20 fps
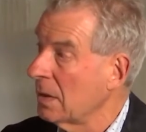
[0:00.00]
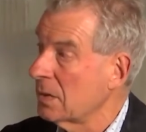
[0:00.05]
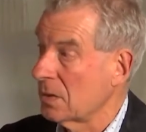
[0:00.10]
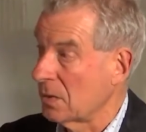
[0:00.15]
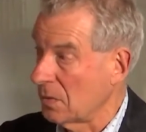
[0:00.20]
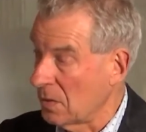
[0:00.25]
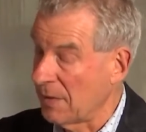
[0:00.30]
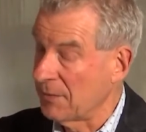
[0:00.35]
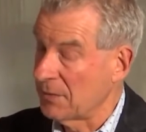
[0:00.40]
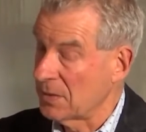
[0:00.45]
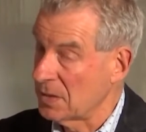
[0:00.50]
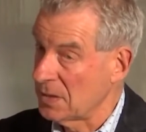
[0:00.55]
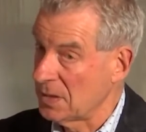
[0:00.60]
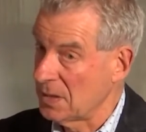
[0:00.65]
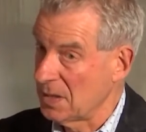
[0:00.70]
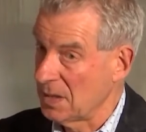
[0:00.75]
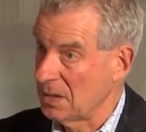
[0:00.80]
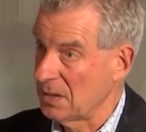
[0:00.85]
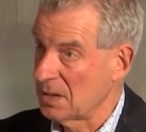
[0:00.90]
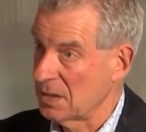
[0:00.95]
So you have to
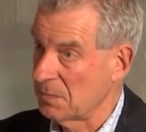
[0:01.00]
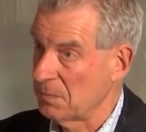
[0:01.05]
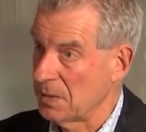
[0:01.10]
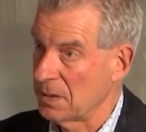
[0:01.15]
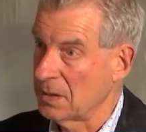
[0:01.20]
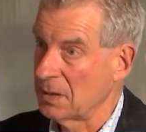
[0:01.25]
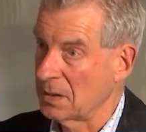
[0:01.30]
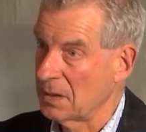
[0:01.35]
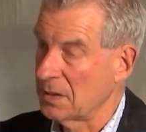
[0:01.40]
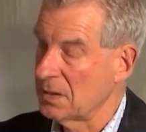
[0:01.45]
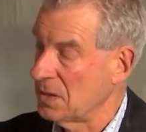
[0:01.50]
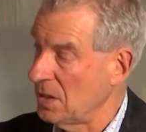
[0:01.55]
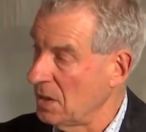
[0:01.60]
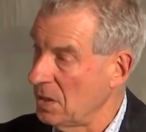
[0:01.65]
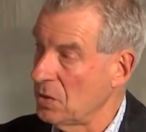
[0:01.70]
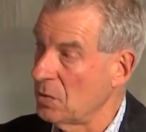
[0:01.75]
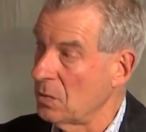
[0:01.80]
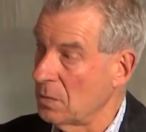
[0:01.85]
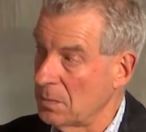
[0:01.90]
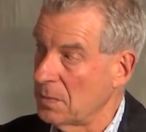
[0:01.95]
sit in this bigger
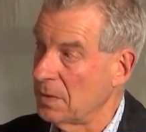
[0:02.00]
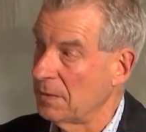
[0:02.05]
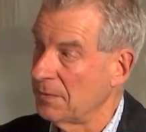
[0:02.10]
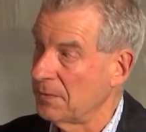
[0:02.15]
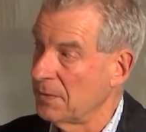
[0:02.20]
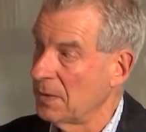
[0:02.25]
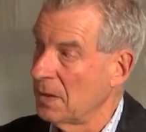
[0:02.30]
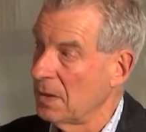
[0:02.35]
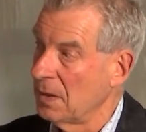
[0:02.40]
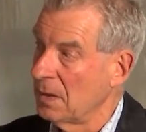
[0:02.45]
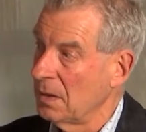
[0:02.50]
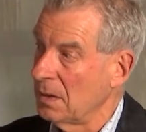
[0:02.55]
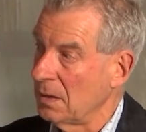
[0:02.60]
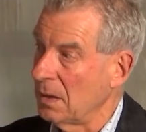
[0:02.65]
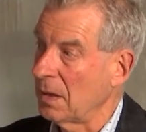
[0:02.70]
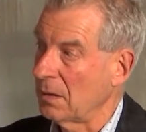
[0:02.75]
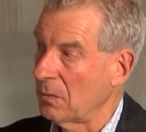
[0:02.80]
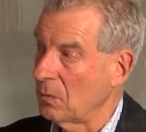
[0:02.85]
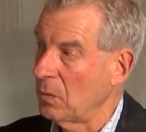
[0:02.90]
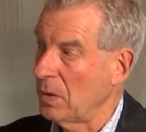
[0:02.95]
continuum of
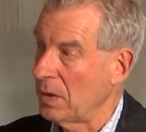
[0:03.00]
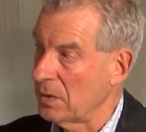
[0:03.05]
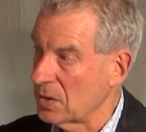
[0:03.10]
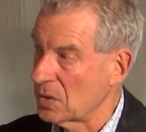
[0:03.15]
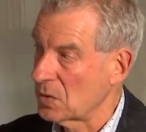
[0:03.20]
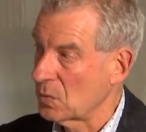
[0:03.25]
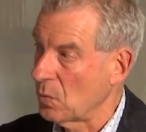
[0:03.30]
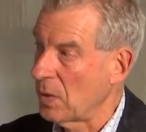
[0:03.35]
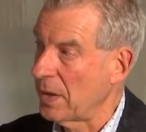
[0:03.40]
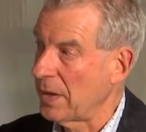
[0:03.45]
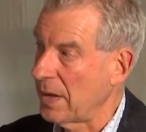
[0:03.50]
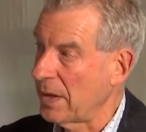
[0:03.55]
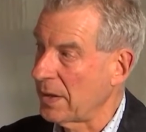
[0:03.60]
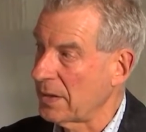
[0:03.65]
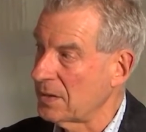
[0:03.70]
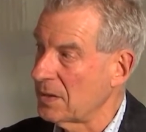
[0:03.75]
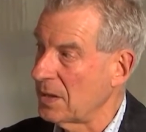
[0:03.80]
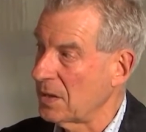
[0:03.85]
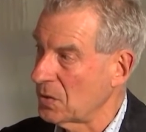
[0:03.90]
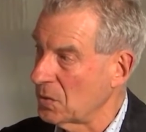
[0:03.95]
like we're just one
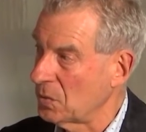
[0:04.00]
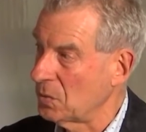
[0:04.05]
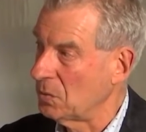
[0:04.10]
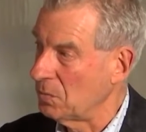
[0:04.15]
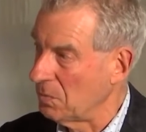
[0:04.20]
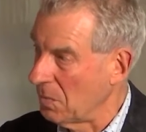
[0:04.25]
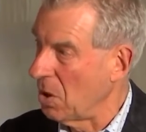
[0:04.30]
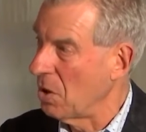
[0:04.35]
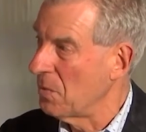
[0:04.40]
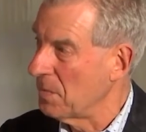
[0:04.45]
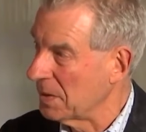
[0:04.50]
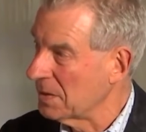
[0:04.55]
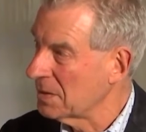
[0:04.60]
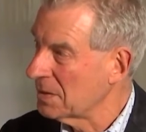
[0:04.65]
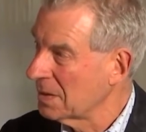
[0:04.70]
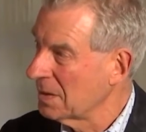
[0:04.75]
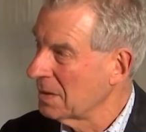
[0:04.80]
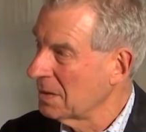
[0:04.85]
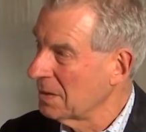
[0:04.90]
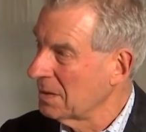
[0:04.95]
architectural
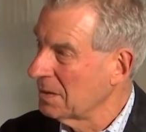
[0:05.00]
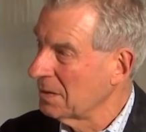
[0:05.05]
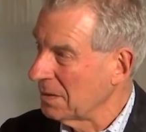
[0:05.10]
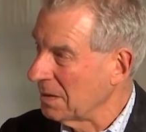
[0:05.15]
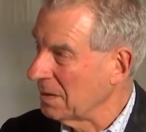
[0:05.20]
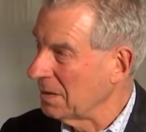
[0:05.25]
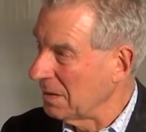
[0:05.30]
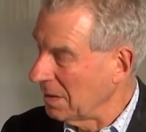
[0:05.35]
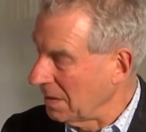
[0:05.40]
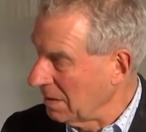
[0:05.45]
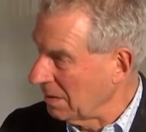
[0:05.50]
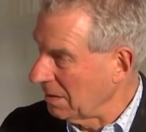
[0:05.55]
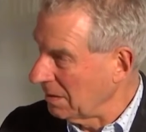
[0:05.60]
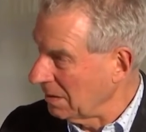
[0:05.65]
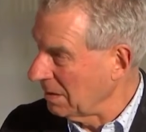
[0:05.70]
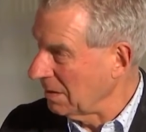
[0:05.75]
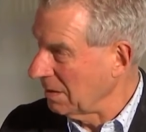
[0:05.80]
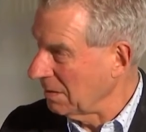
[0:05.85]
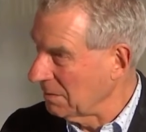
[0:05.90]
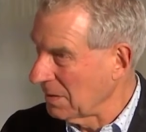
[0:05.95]
moment in
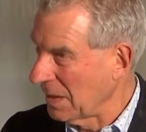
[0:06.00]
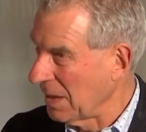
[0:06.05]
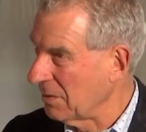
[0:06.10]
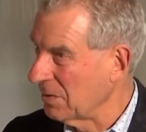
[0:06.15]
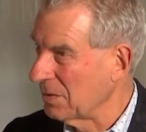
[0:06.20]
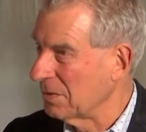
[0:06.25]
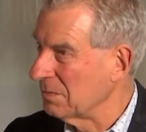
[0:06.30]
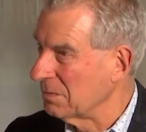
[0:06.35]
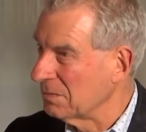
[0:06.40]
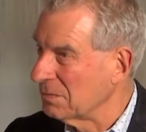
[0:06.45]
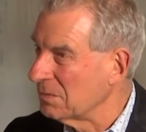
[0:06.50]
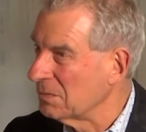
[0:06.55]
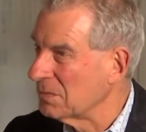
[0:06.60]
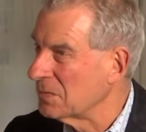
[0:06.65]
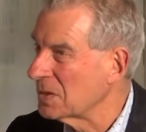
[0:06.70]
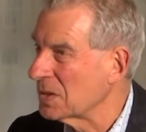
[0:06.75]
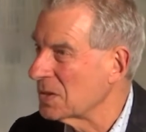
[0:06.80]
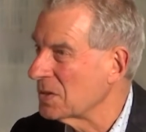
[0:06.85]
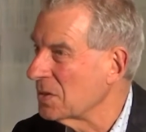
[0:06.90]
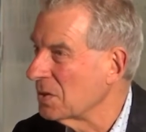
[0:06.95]
a
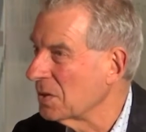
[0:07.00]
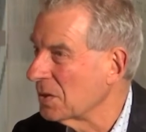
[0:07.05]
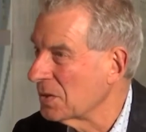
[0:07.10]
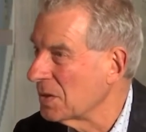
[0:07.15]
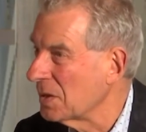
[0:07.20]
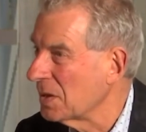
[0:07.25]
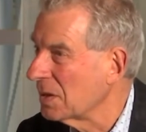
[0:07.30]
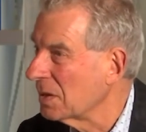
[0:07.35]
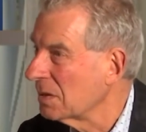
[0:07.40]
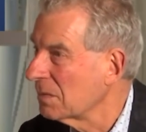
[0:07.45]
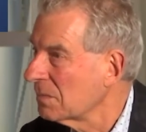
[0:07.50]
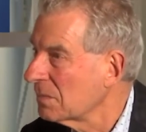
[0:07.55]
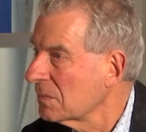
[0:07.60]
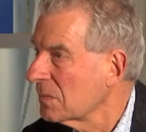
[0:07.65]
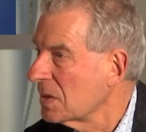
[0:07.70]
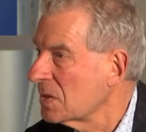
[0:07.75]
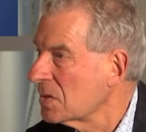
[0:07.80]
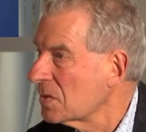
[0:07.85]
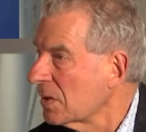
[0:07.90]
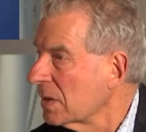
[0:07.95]
160 odd year
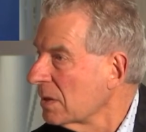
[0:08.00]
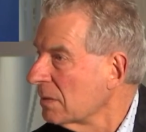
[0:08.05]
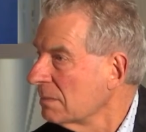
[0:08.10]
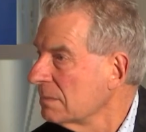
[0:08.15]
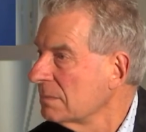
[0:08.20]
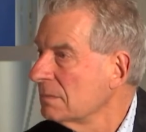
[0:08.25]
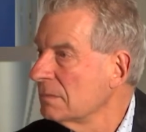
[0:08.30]
history.